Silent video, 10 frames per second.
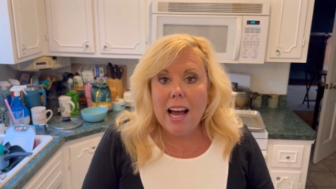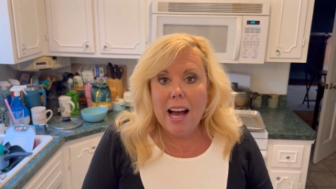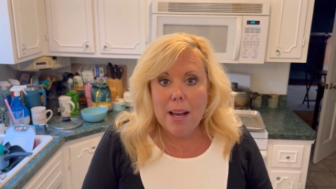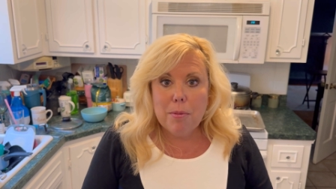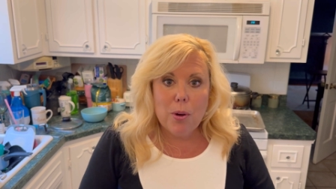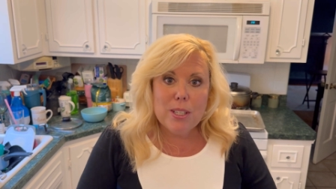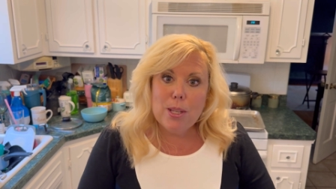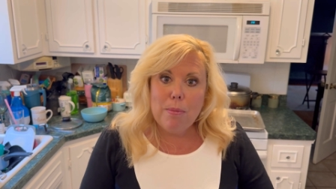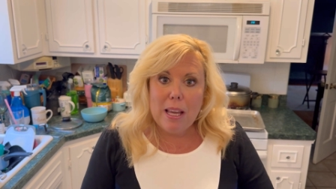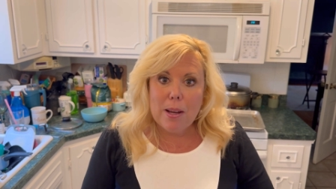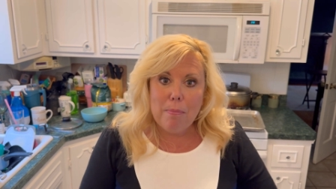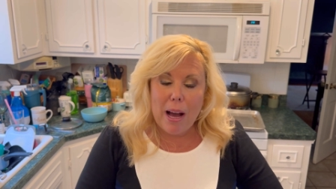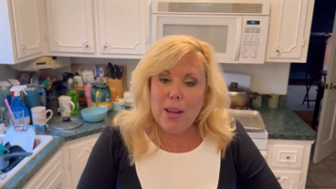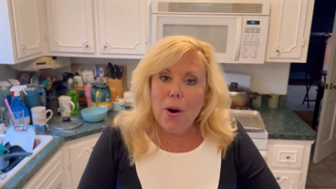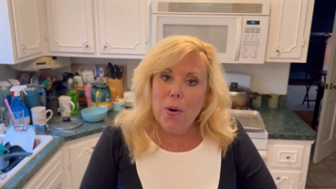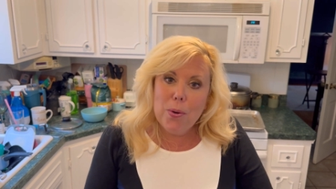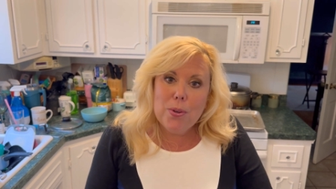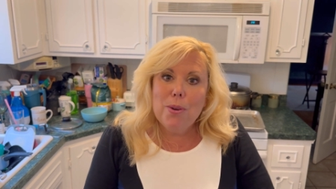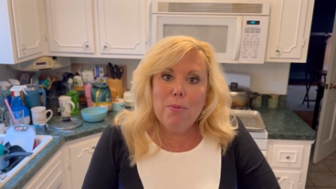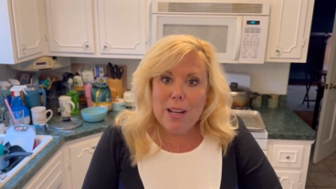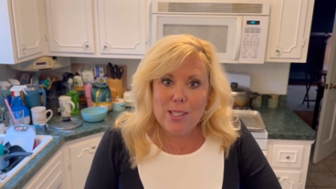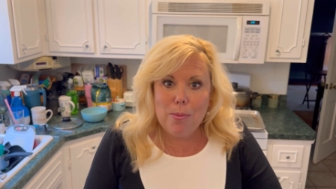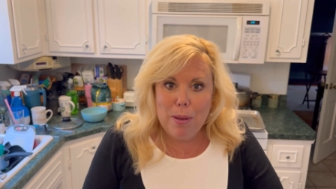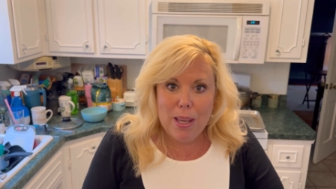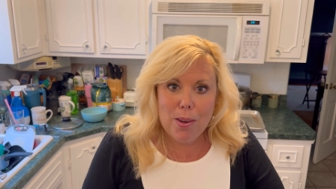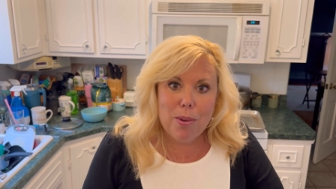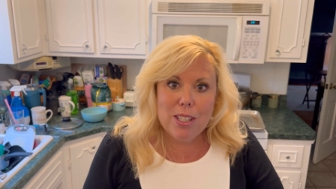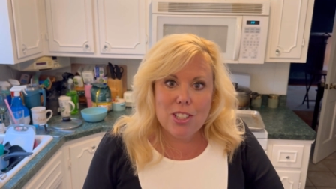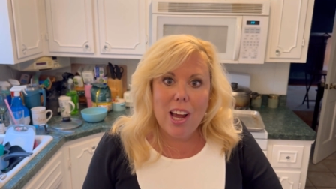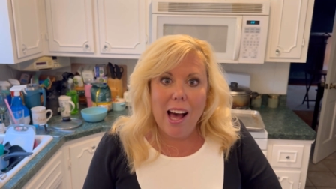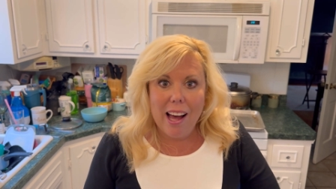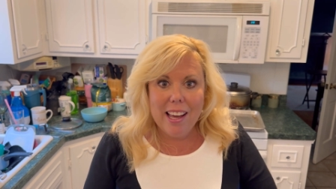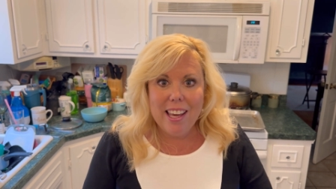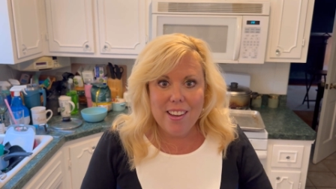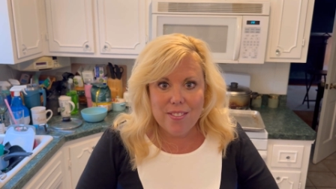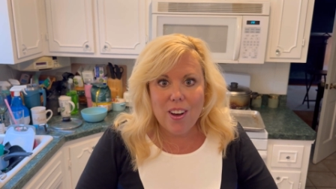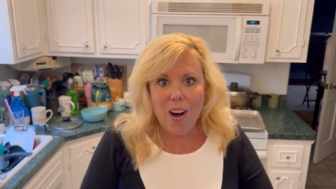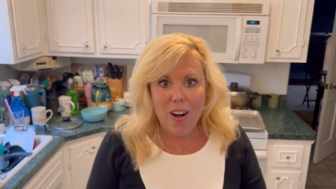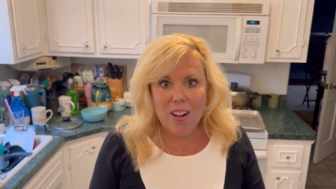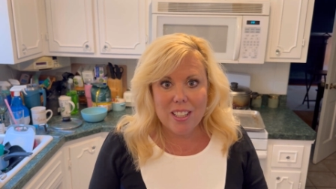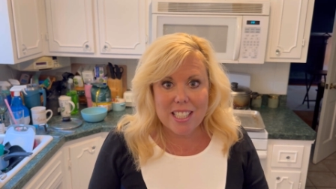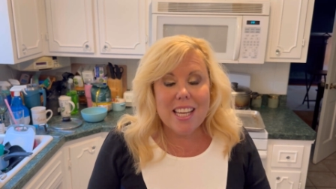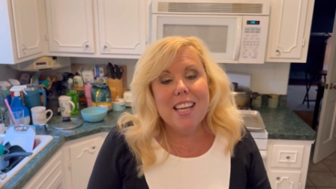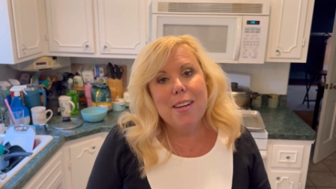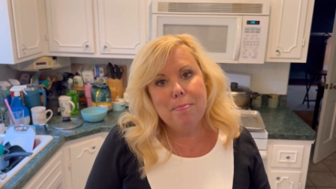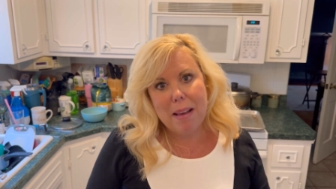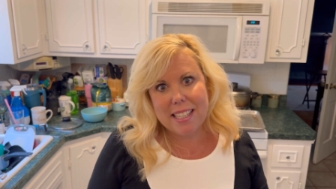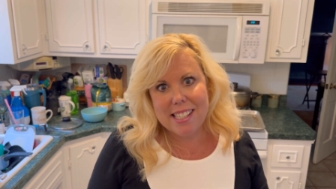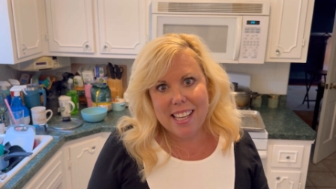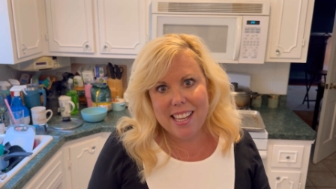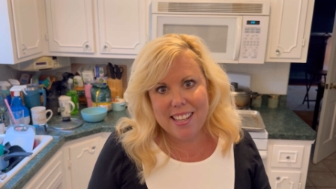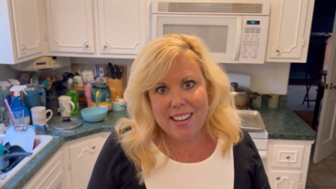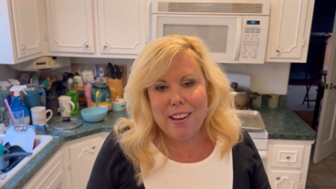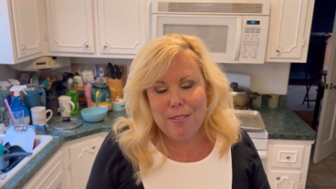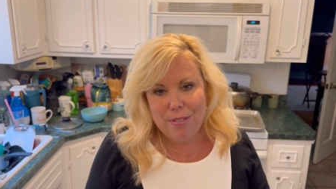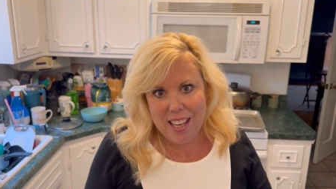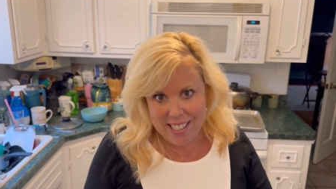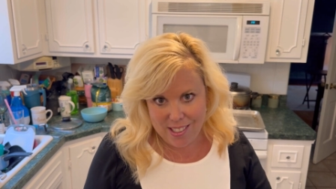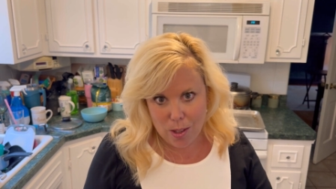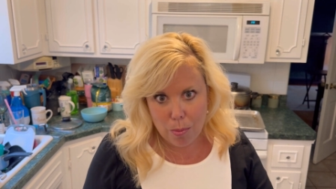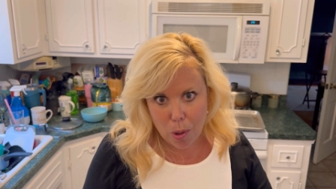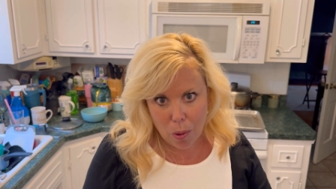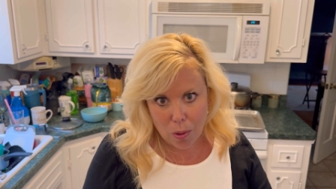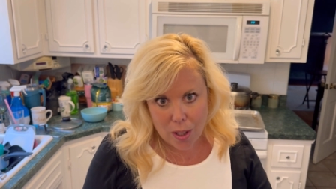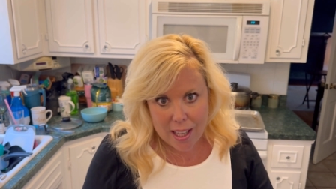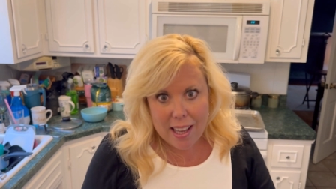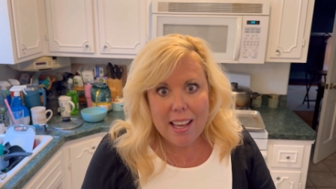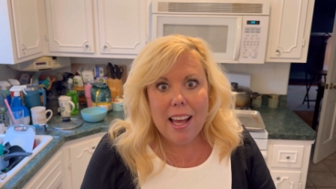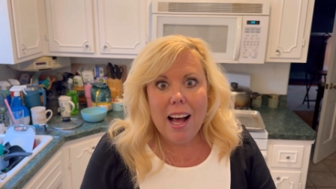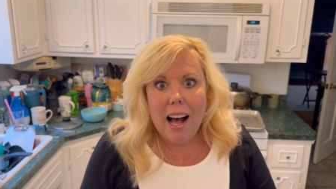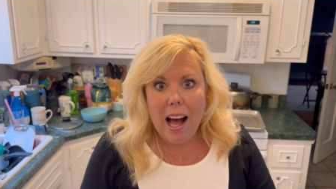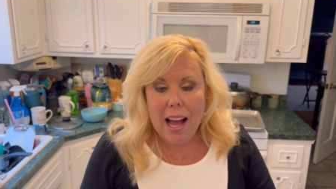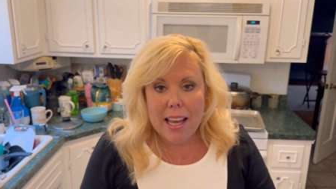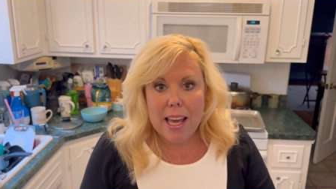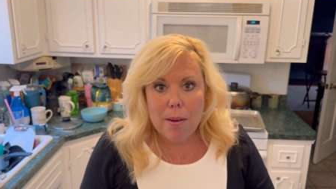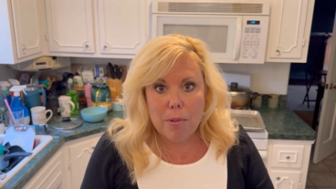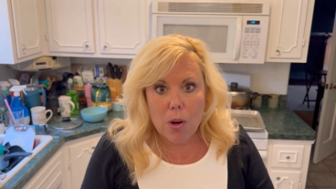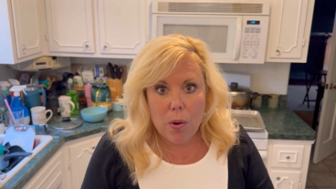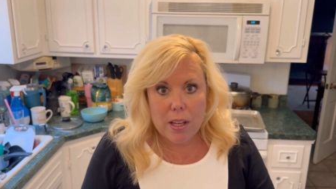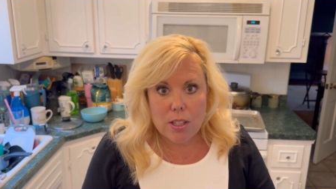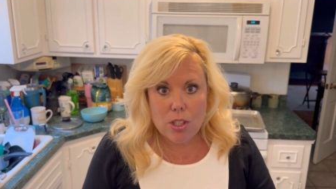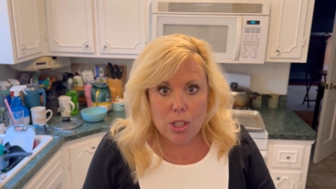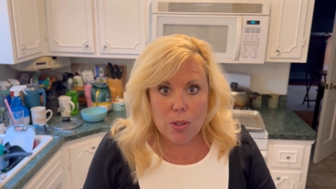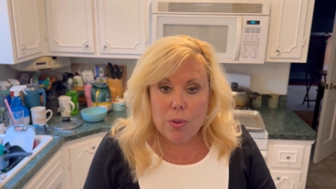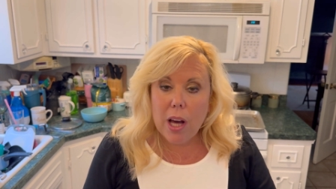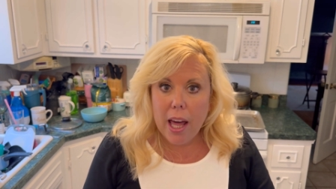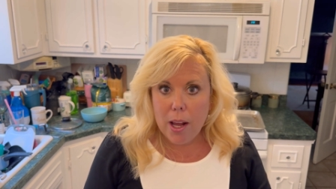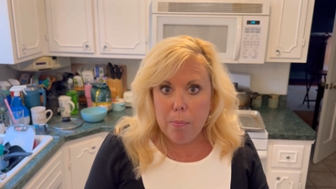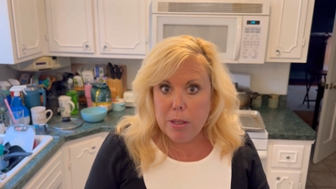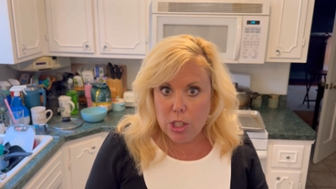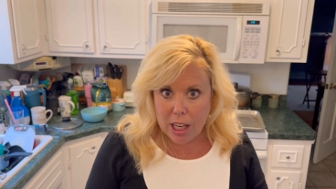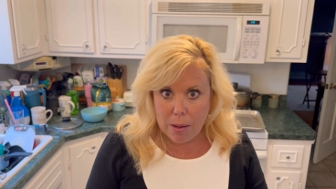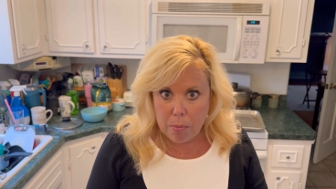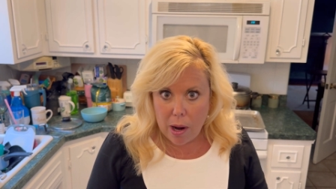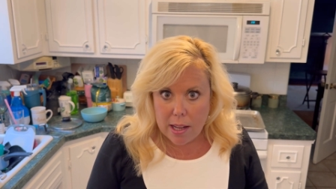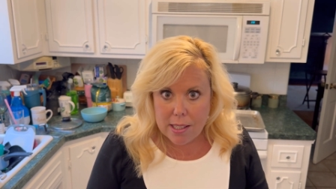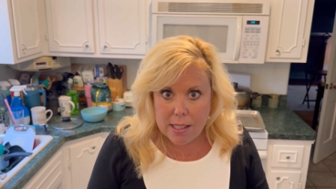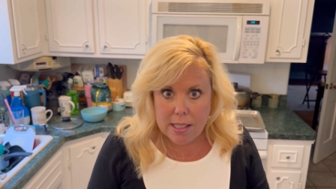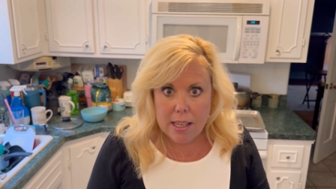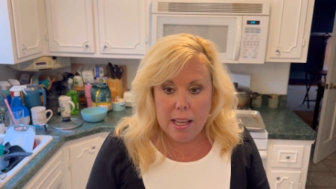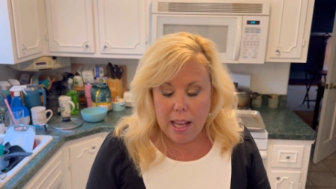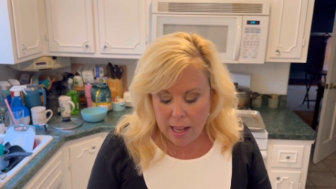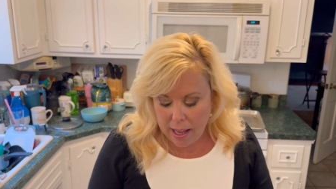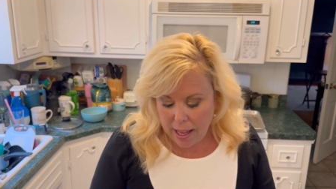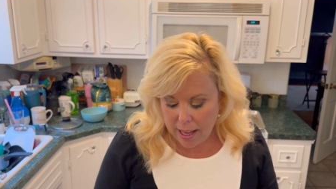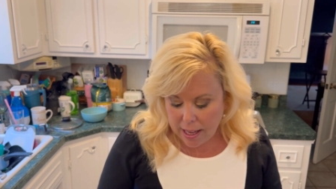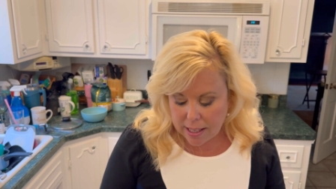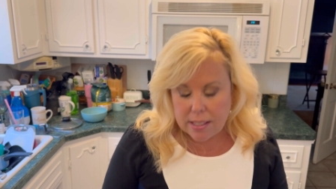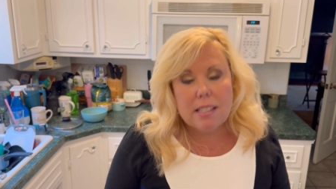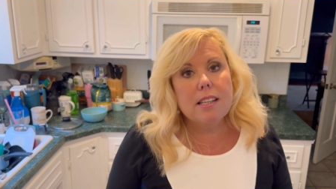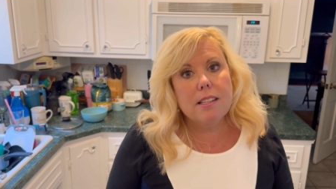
I'm going to make my own recipe, which I have called Mexican Fiesta Bowl. I am going to cut up a chicken breast and